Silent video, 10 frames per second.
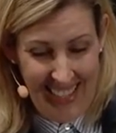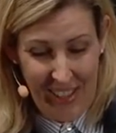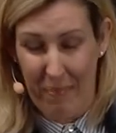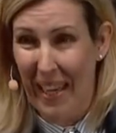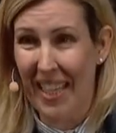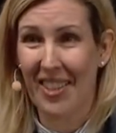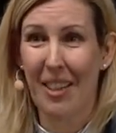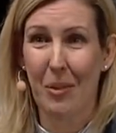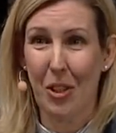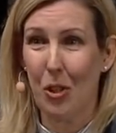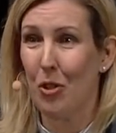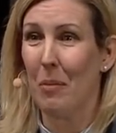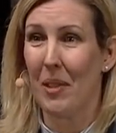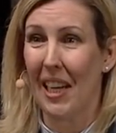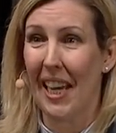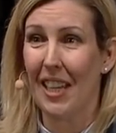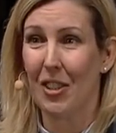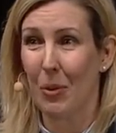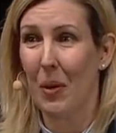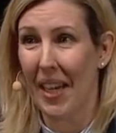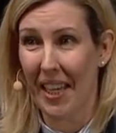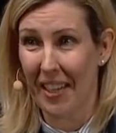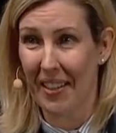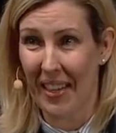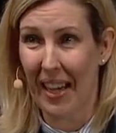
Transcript: And it's amazing when you strip the layers away,